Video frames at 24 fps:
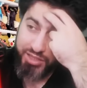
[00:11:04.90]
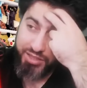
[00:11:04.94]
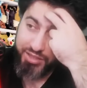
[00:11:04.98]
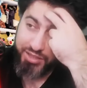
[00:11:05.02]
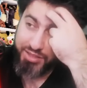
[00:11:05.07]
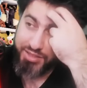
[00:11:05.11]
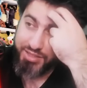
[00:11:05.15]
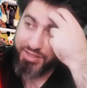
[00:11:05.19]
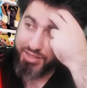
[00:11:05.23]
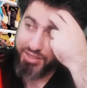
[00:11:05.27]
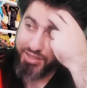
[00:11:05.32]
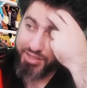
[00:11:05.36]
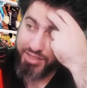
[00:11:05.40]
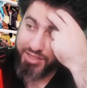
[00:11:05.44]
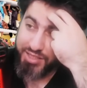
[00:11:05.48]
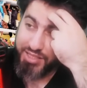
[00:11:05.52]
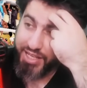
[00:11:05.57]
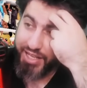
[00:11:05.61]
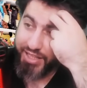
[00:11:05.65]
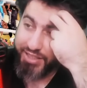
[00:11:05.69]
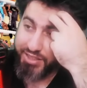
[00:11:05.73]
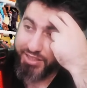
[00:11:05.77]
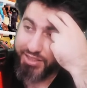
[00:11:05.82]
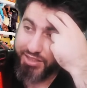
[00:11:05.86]
does the
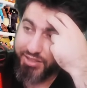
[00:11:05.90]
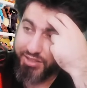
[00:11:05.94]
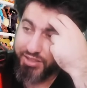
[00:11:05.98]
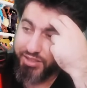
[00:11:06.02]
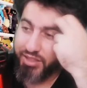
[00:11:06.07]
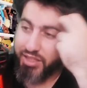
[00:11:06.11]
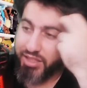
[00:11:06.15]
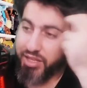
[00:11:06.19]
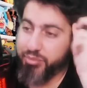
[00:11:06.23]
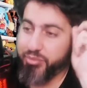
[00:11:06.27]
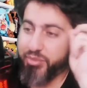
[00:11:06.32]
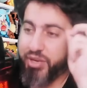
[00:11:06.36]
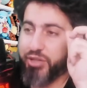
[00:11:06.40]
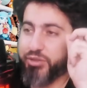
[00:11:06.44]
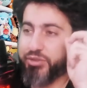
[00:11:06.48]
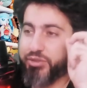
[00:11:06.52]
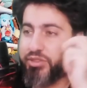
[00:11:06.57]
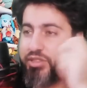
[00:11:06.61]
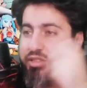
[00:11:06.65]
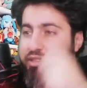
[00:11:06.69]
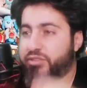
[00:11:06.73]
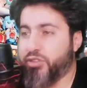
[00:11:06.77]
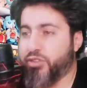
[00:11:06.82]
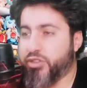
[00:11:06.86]
exact
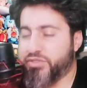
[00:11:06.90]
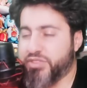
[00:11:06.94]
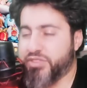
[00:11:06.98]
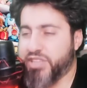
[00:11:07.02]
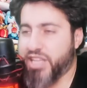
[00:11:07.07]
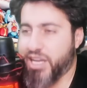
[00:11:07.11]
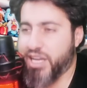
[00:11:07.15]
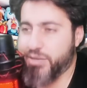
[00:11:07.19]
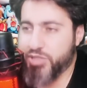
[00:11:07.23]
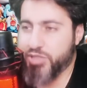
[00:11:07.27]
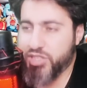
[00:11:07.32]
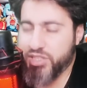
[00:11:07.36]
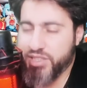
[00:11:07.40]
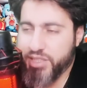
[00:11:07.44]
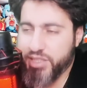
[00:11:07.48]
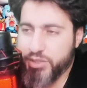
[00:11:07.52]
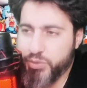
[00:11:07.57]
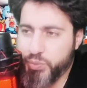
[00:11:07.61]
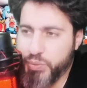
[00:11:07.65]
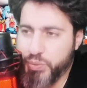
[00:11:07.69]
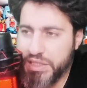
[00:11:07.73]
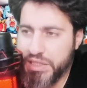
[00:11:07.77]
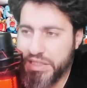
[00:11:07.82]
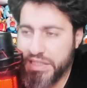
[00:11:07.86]
amount of damage
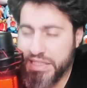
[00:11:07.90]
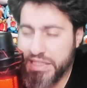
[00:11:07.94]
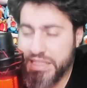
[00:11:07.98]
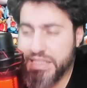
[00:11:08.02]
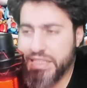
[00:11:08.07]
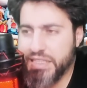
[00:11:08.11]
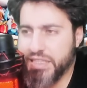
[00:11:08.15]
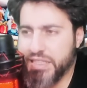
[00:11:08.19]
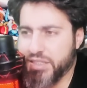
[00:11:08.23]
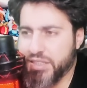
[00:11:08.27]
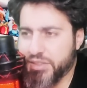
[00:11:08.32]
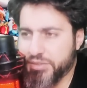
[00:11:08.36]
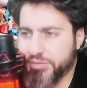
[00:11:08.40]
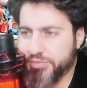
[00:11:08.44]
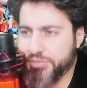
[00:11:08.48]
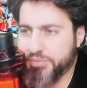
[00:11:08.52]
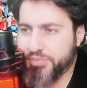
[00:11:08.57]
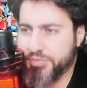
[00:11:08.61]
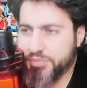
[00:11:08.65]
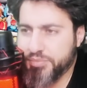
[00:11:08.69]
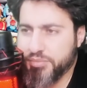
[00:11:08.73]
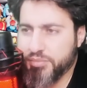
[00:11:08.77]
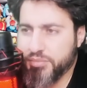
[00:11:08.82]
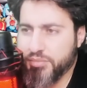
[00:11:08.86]
that we need here.
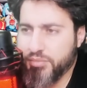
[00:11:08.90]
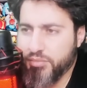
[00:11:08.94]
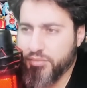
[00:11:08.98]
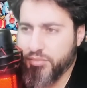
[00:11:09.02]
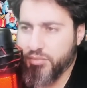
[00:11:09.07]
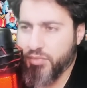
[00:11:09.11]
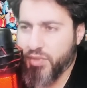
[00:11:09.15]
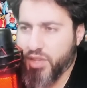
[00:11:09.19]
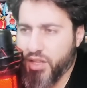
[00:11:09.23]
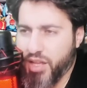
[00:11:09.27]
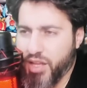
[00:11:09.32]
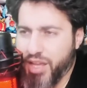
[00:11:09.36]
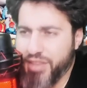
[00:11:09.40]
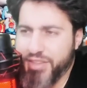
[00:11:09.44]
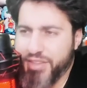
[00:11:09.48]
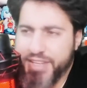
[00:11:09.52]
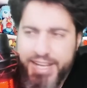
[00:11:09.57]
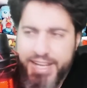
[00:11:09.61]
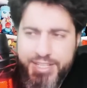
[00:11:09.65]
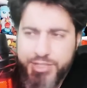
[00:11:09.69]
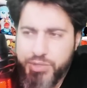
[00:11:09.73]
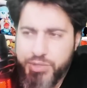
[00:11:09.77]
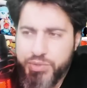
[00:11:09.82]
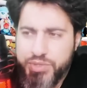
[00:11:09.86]
And the
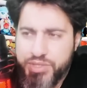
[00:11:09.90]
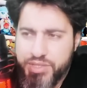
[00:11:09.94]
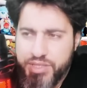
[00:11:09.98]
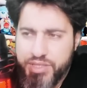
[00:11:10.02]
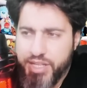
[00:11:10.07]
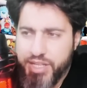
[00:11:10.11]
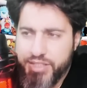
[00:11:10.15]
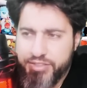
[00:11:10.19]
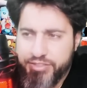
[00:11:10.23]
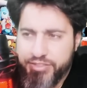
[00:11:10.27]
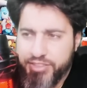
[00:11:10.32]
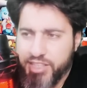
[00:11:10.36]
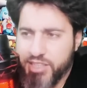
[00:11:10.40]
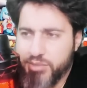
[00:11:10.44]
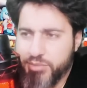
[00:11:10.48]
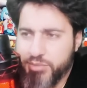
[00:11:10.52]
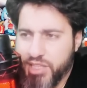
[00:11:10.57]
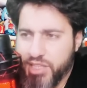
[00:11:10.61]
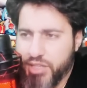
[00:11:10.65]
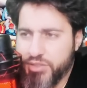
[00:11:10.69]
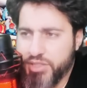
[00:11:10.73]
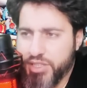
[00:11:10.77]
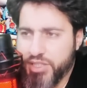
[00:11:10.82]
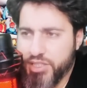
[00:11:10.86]
Azu's at farm
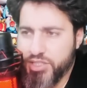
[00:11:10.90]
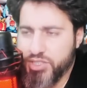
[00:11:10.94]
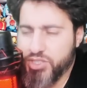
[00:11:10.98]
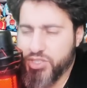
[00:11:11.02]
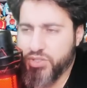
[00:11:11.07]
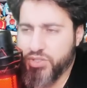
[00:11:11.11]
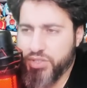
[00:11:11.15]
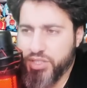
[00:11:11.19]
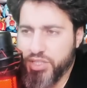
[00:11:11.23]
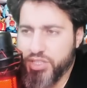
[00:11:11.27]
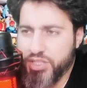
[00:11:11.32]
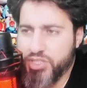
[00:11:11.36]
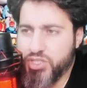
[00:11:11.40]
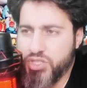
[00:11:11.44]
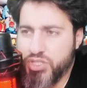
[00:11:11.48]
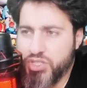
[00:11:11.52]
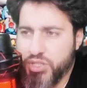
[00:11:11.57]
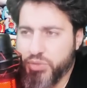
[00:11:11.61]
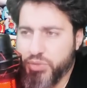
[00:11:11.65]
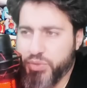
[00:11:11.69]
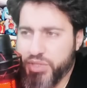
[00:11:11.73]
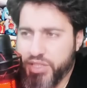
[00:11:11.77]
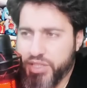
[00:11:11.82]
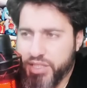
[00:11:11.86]
down range, so there is
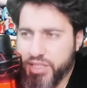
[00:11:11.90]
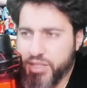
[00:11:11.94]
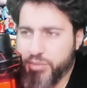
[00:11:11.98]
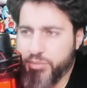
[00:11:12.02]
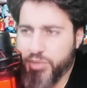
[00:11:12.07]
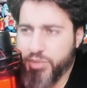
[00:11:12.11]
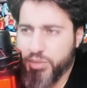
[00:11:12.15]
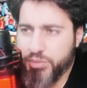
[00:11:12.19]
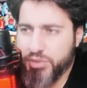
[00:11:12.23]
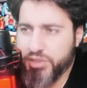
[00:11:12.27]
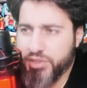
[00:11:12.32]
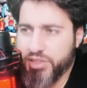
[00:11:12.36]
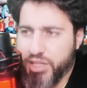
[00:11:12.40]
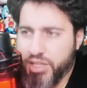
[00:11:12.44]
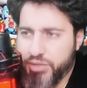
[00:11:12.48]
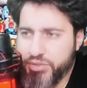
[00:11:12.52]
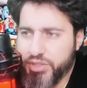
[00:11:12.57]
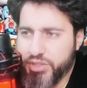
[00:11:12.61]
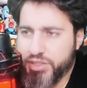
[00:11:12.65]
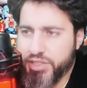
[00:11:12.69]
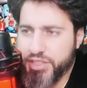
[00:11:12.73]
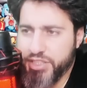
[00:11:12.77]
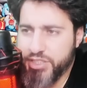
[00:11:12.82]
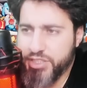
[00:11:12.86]
no way they can bubble
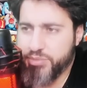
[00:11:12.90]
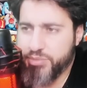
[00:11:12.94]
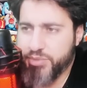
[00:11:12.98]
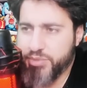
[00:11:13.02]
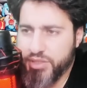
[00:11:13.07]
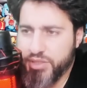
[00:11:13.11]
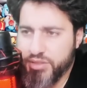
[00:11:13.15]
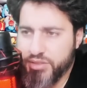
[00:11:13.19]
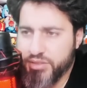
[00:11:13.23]
down at the Diggersby.